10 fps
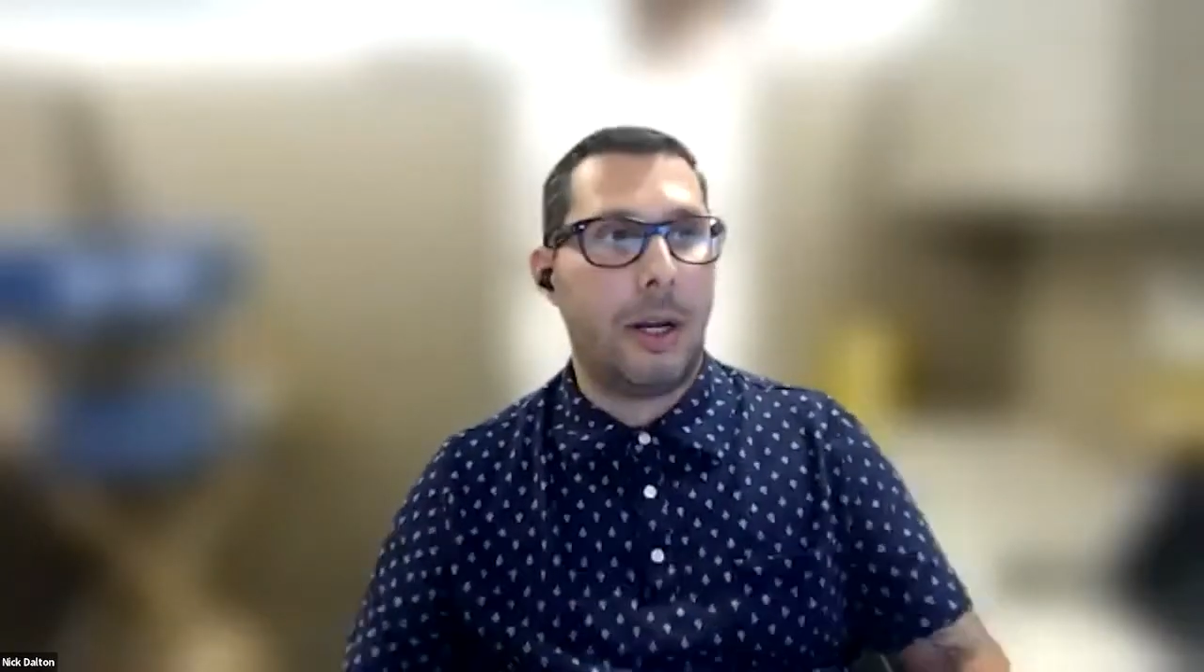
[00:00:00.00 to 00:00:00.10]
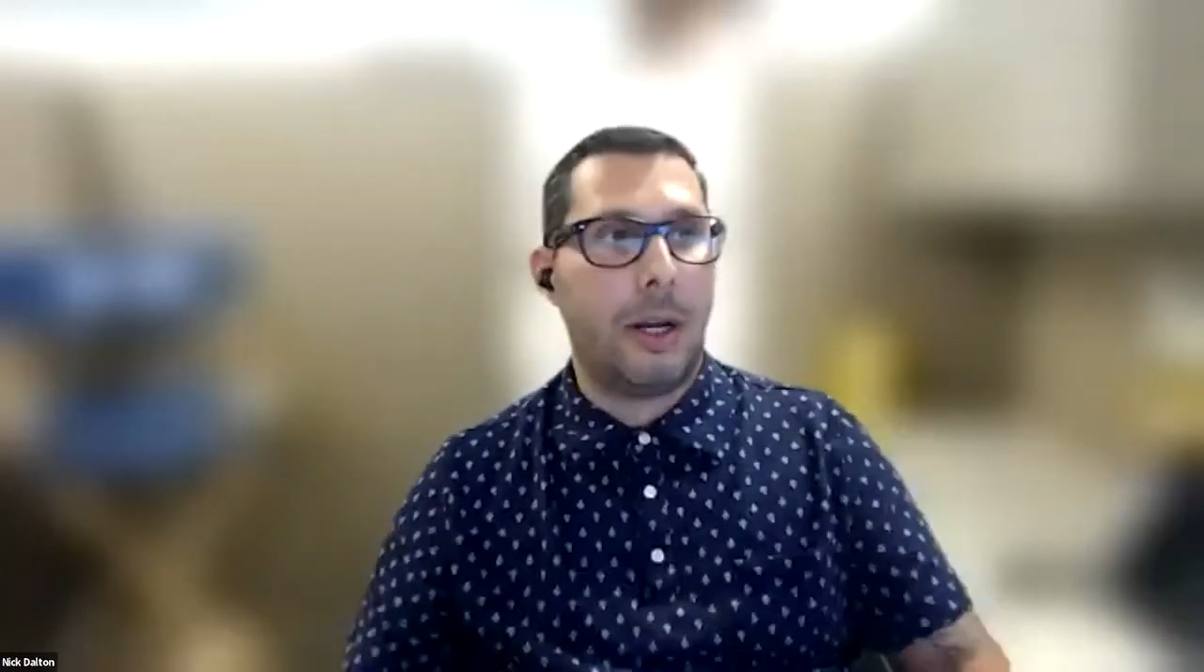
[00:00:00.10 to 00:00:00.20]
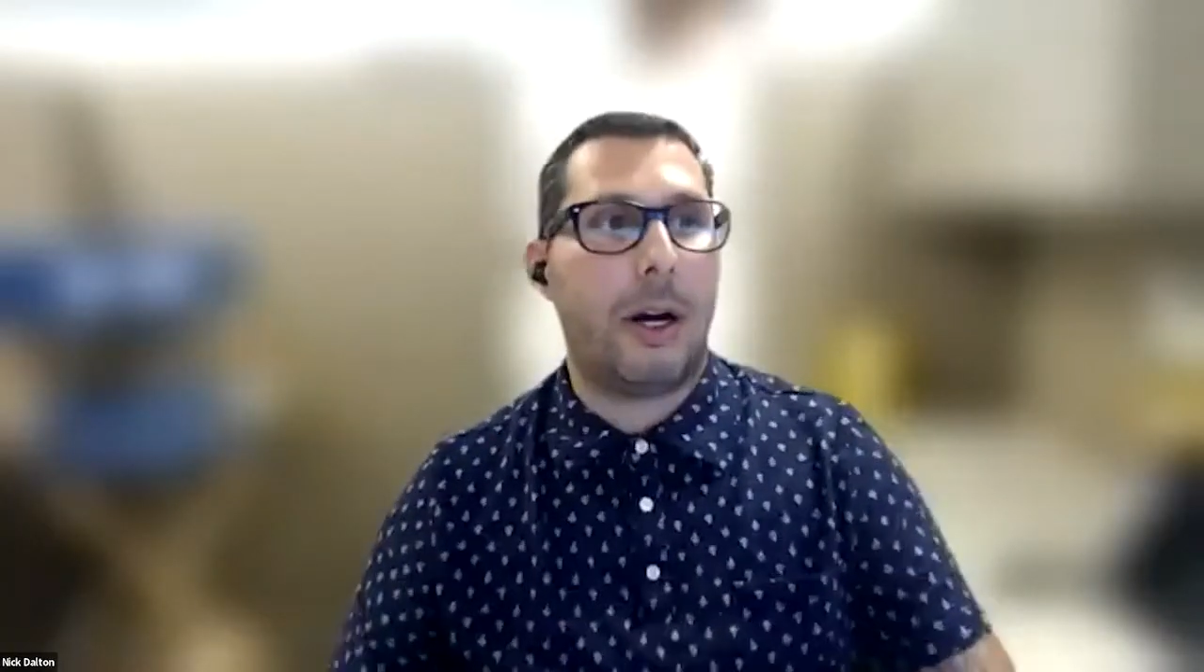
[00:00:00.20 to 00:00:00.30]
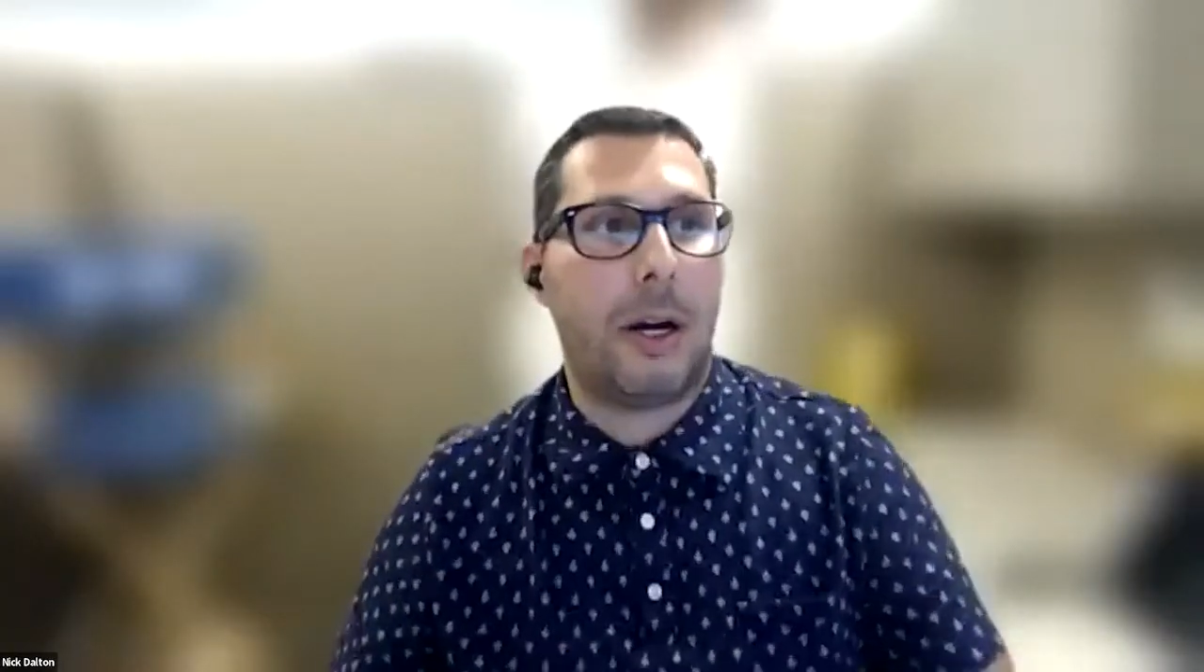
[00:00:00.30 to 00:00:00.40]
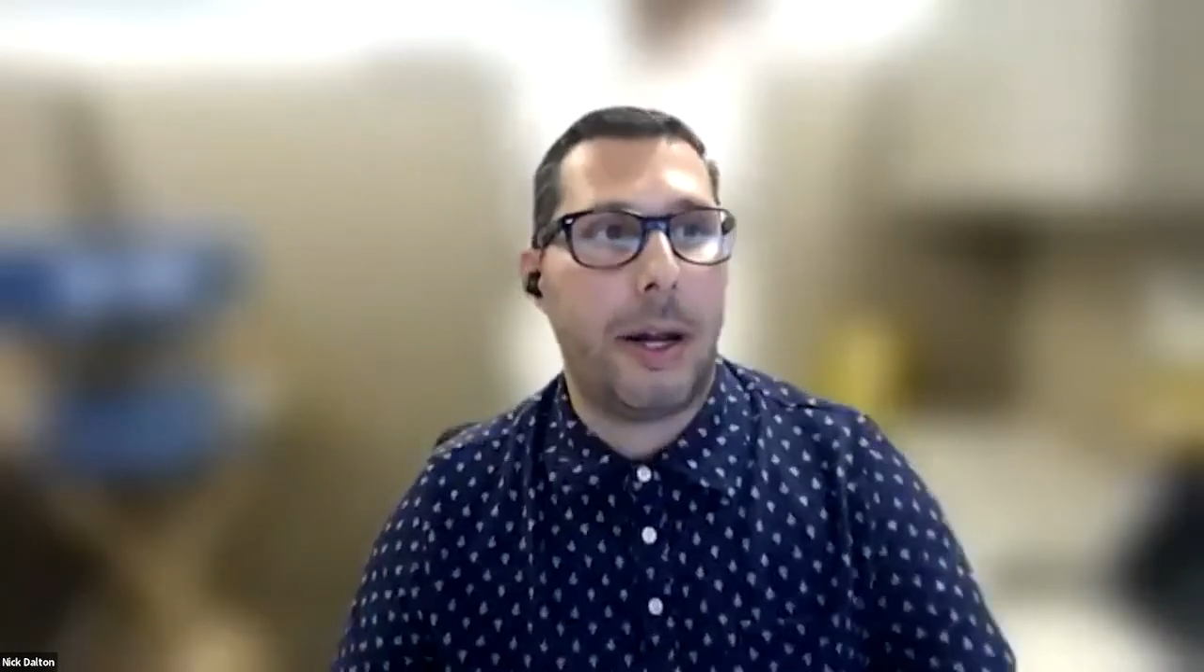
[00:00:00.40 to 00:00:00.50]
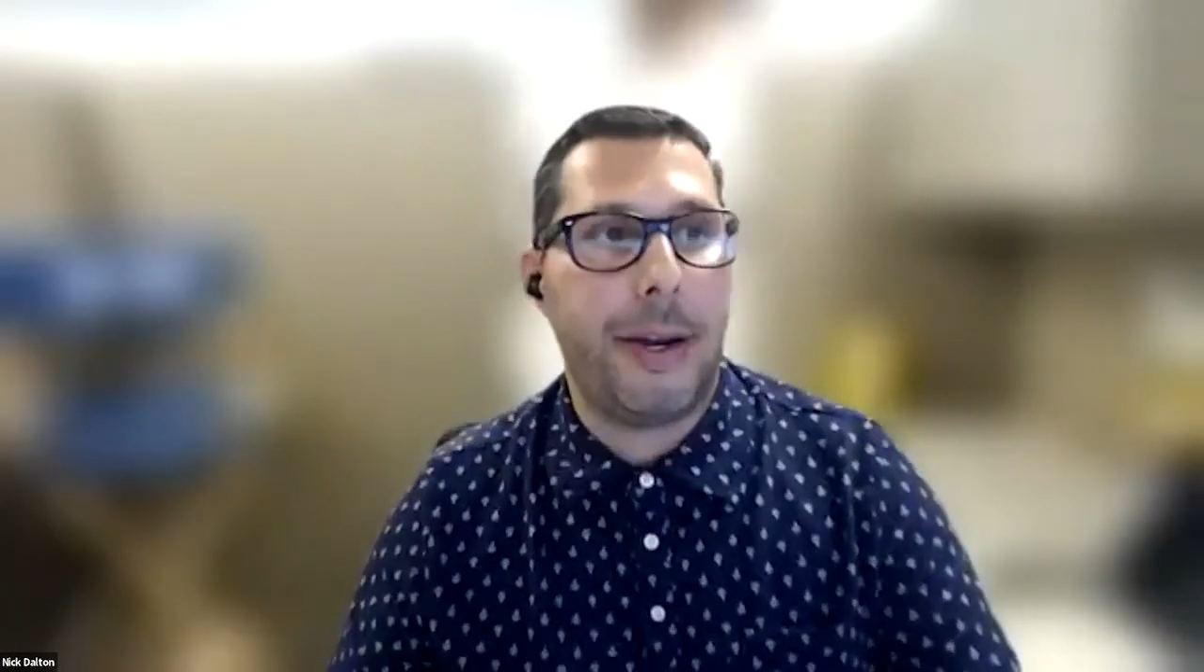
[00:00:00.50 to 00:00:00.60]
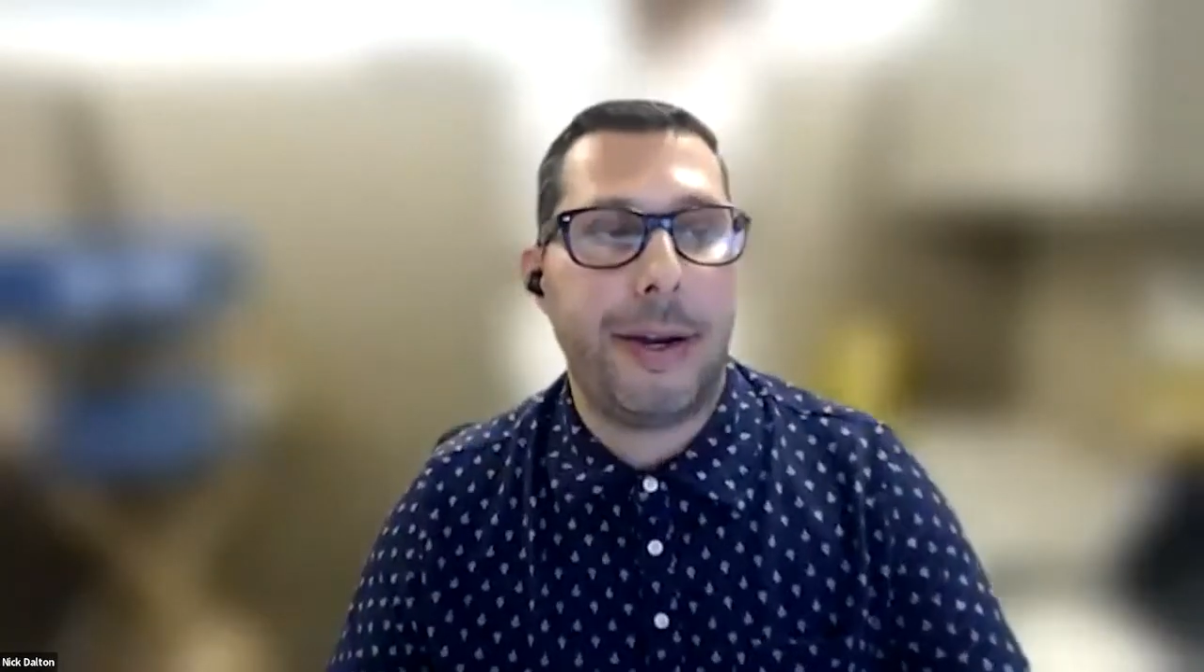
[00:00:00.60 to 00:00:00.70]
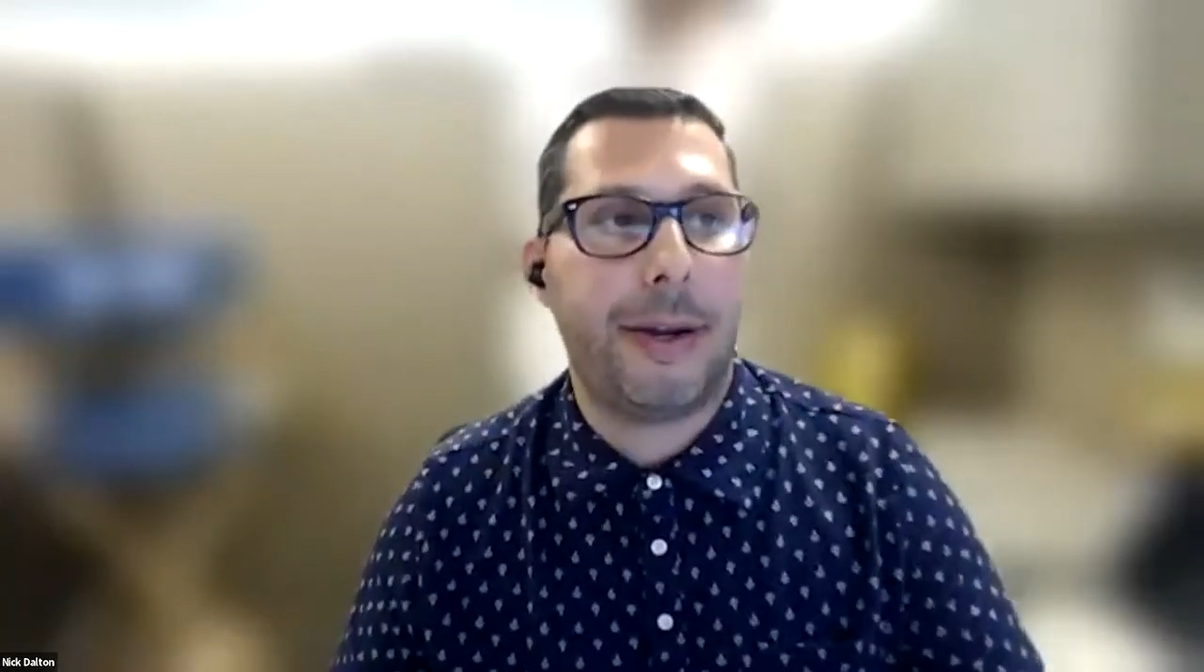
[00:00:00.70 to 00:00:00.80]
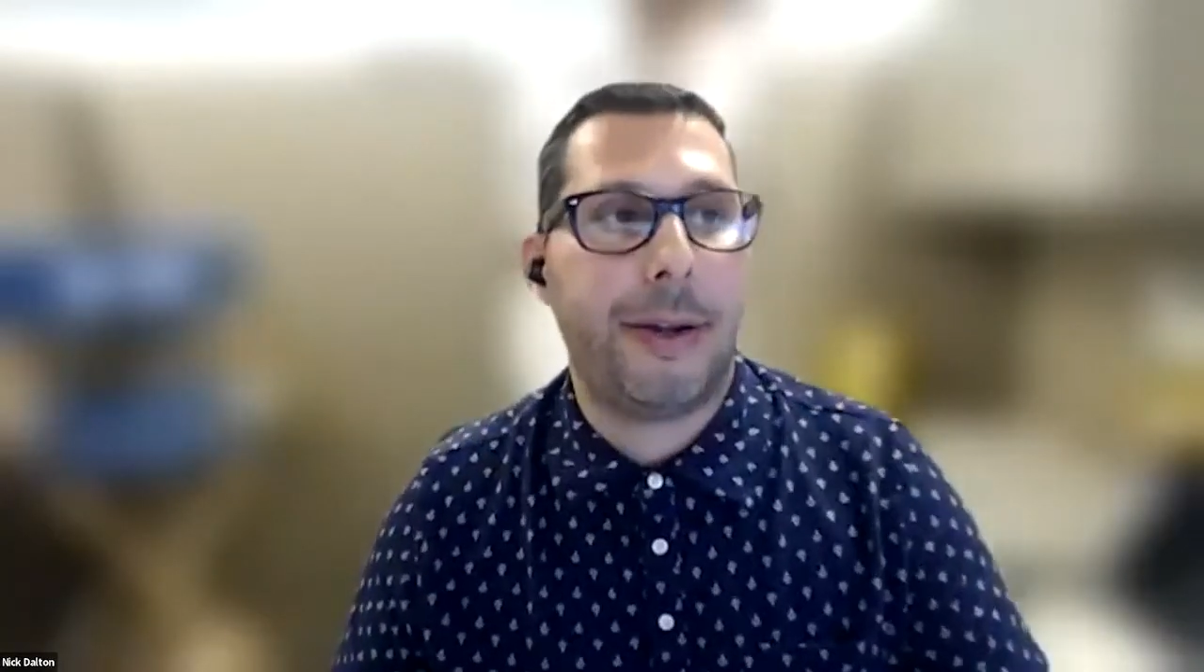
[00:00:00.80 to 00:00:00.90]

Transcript: on,